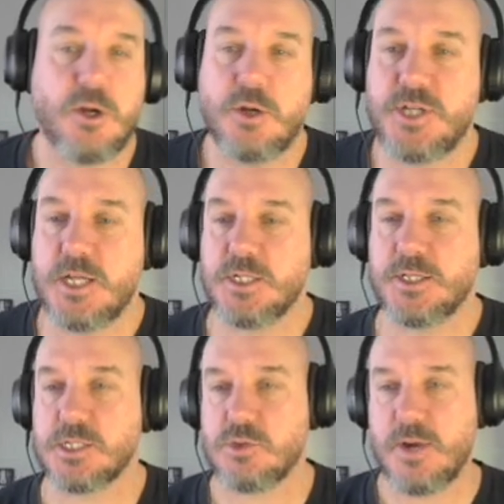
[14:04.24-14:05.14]
changing
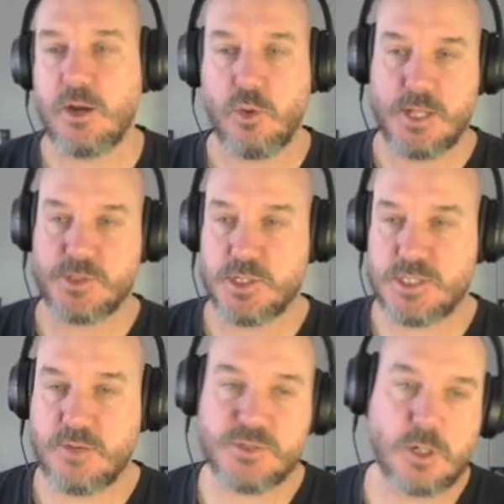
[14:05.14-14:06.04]
things around, all that sort of
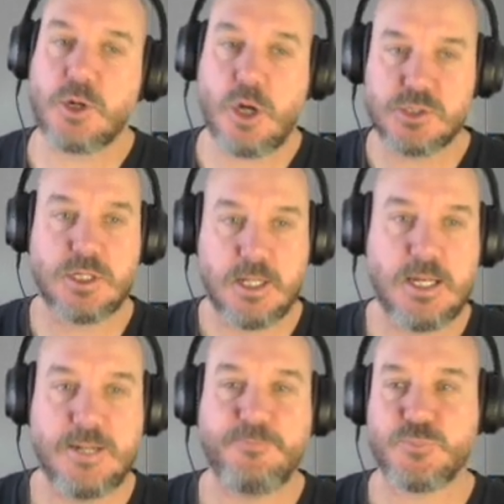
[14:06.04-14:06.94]
stuff. So I'm
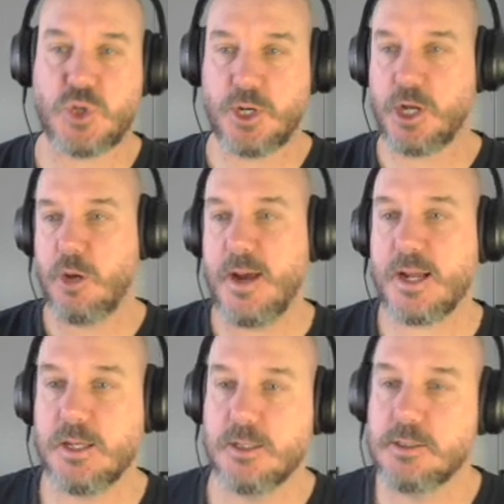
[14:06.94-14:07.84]
constantly trying to go
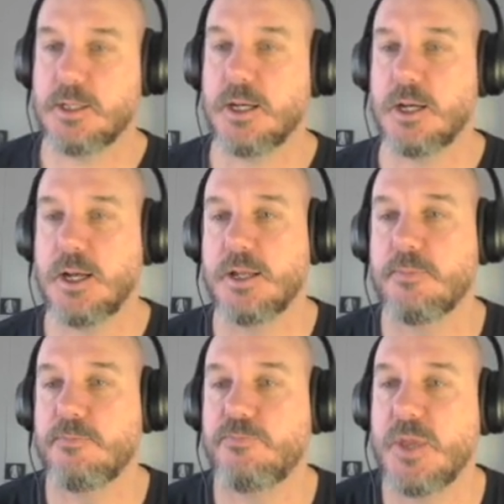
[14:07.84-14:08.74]
back and
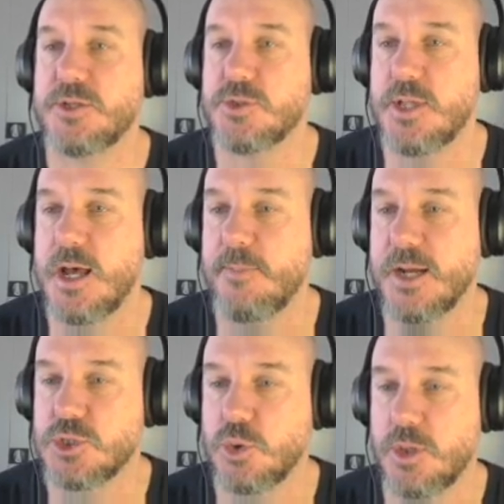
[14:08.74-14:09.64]
do that,
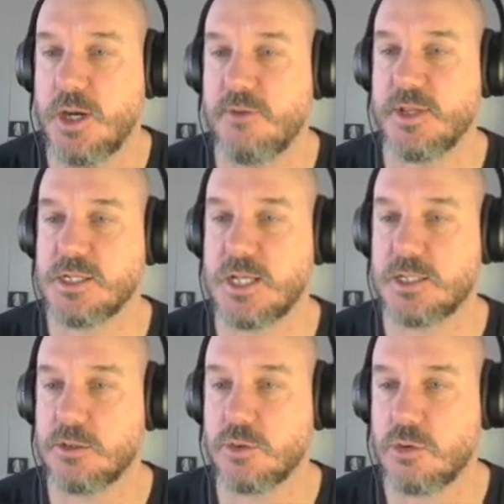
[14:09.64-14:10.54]
make sure that everything's
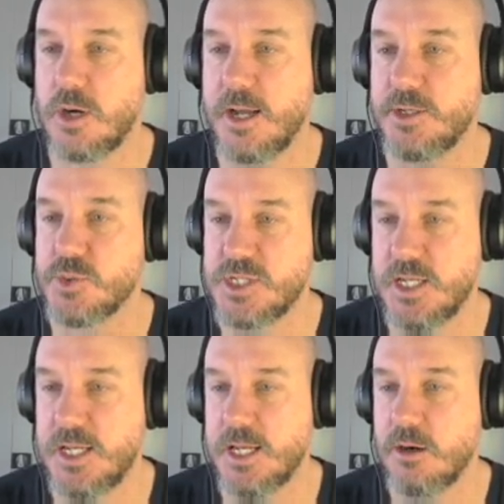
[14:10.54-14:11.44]
starting to look right. And you'll
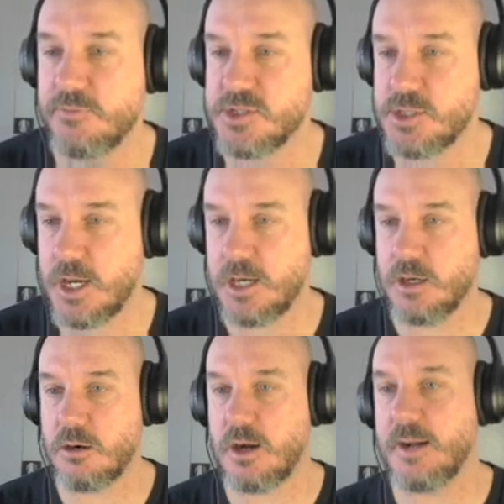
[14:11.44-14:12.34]
see here, I've decided,
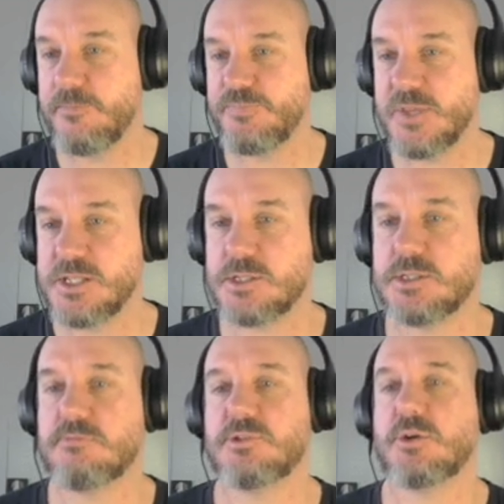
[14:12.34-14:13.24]
all right,
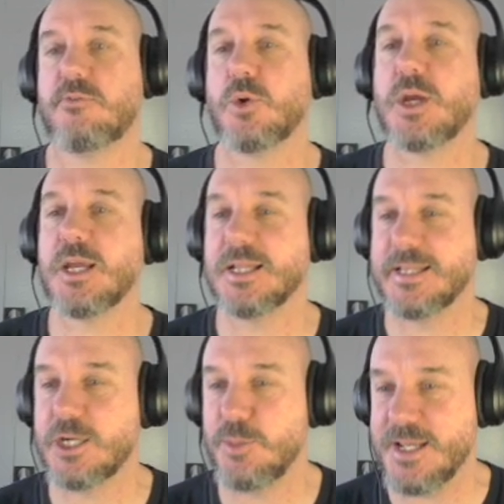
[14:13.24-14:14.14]
it's sort of looking a
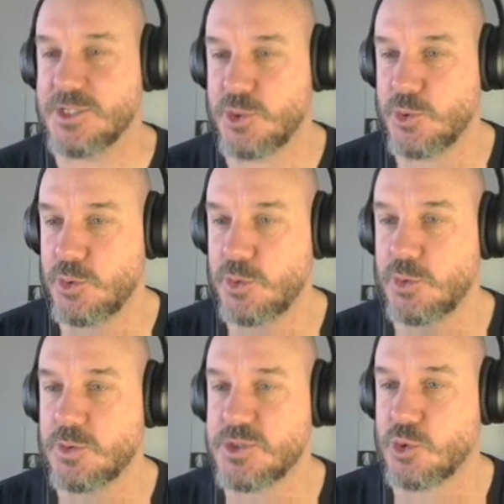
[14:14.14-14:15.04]
little bit
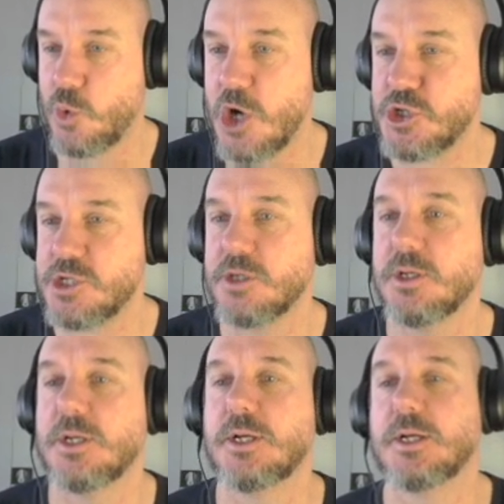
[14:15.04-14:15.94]
too squashed.
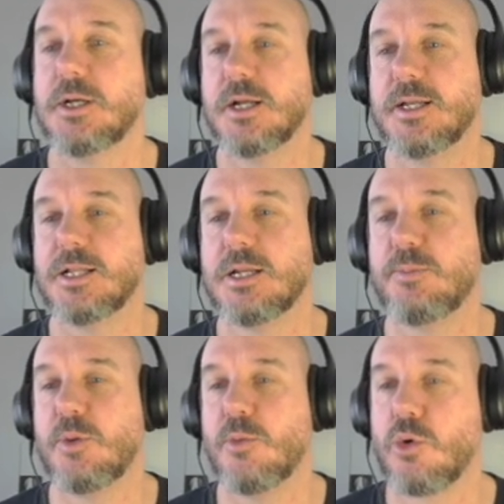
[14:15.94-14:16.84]
I need a little
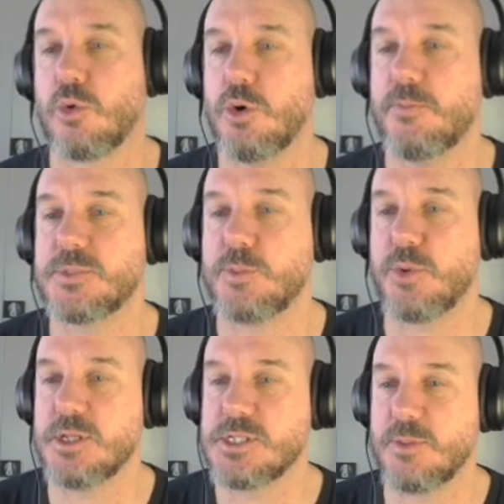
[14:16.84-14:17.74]
bit more room to
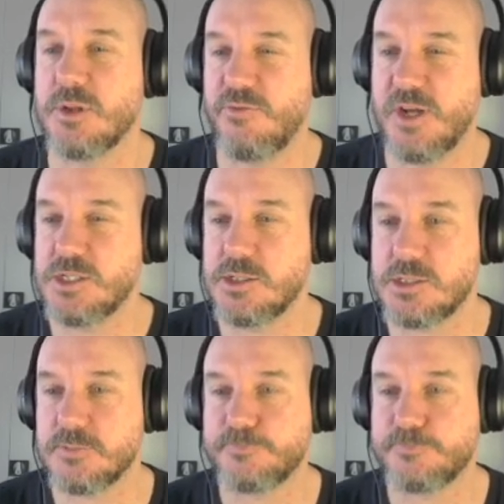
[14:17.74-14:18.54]
put in some of the features